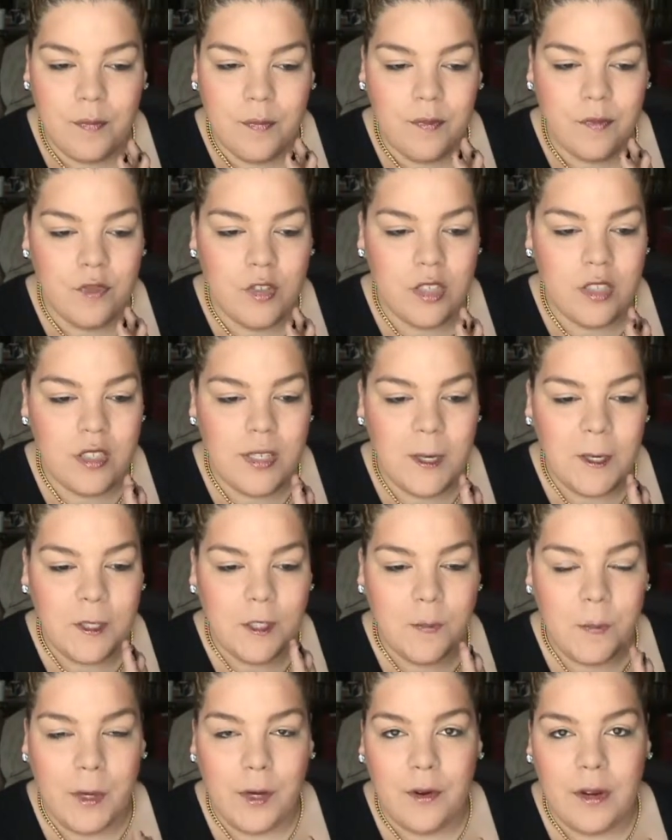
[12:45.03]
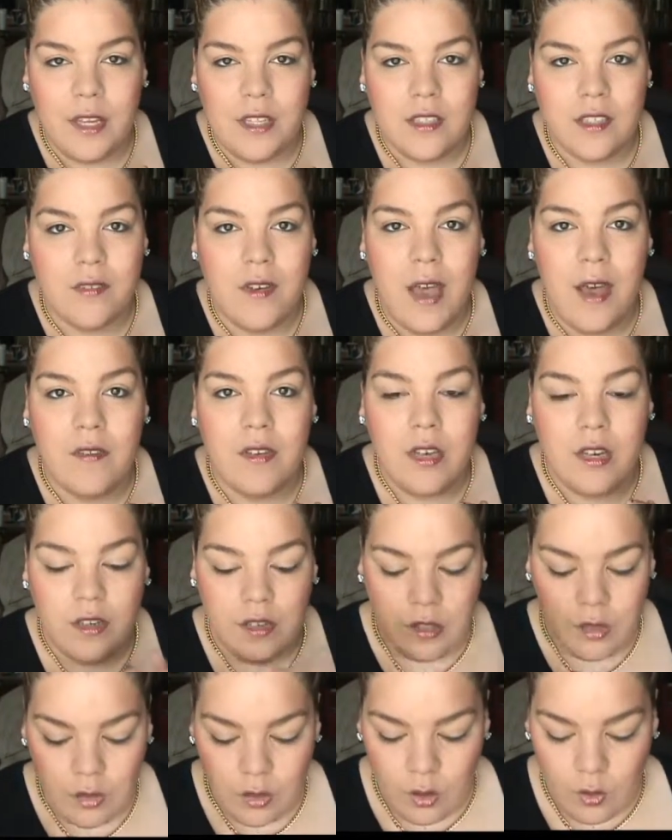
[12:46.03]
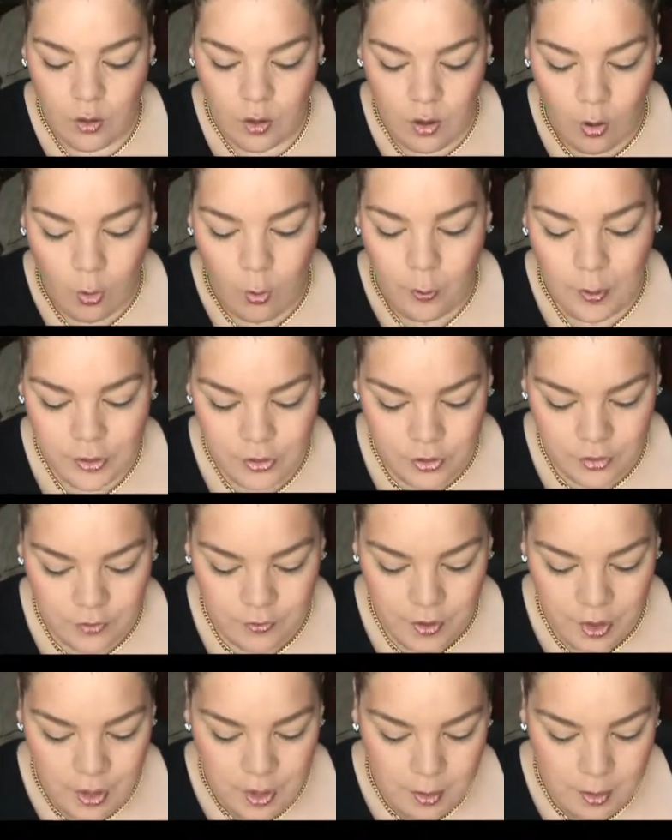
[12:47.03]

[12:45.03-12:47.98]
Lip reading: just the experience of having, a whole bunch of